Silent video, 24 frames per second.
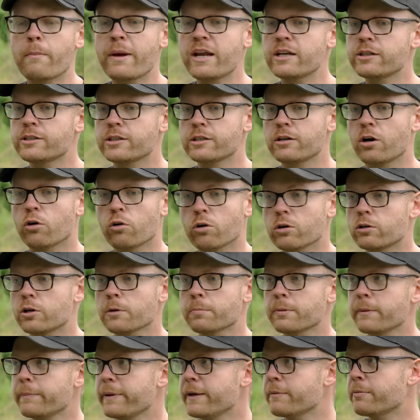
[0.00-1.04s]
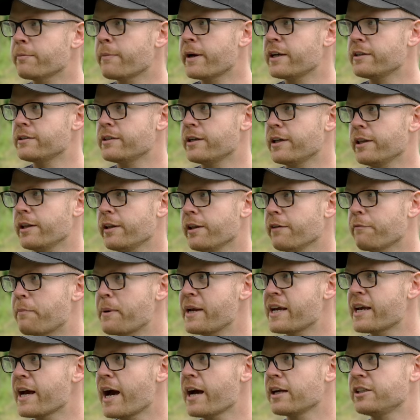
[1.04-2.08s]
mentioned, or a couple of people mentioned it, that they've
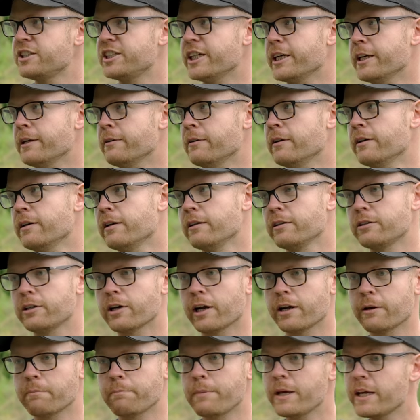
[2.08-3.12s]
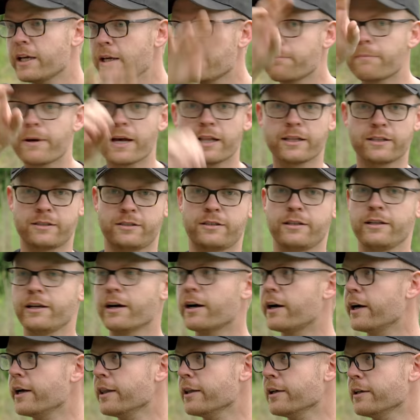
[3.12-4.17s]
been catching kind of pinging pellets to the
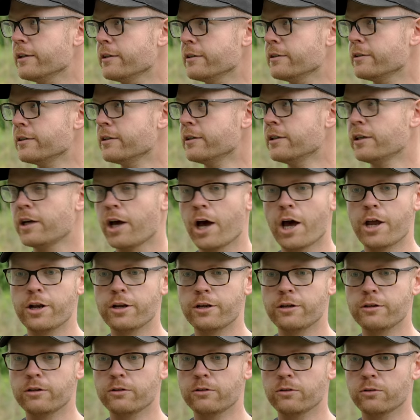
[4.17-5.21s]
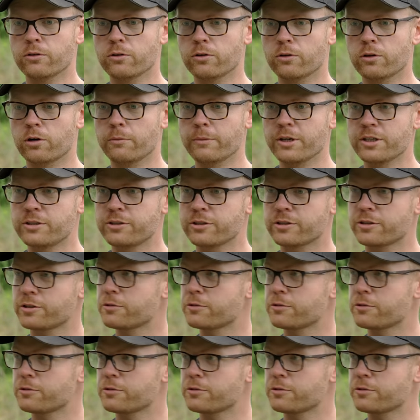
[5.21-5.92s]
island and almost just